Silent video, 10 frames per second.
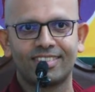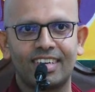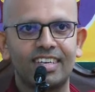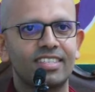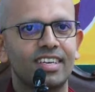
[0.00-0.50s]

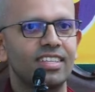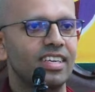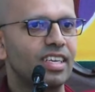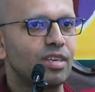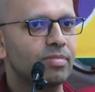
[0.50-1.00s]
It is said
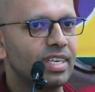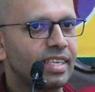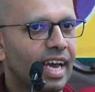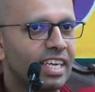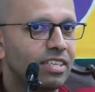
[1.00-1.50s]
that he
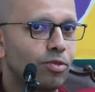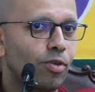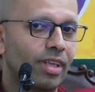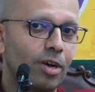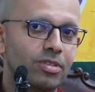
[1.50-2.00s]
built
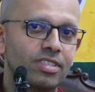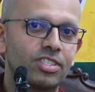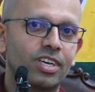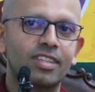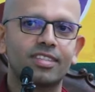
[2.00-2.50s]

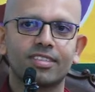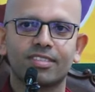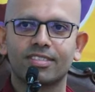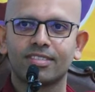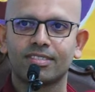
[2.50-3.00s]
84,000
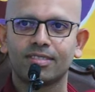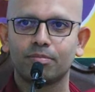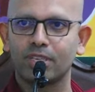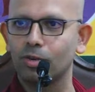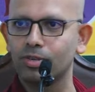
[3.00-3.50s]
chaityas,
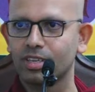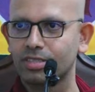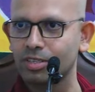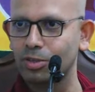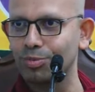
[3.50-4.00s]

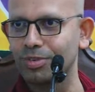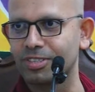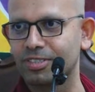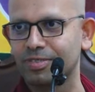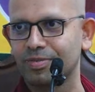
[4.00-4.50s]
pagodas,
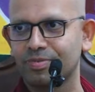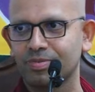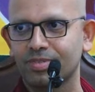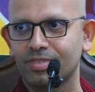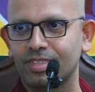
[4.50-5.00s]
stupas,
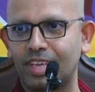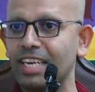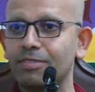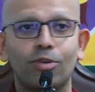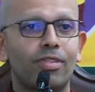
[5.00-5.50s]

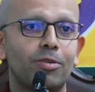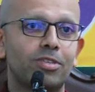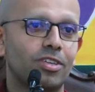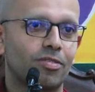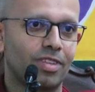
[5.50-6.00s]

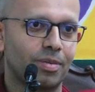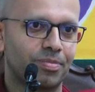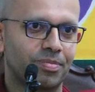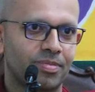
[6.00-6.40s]
84,000 of them,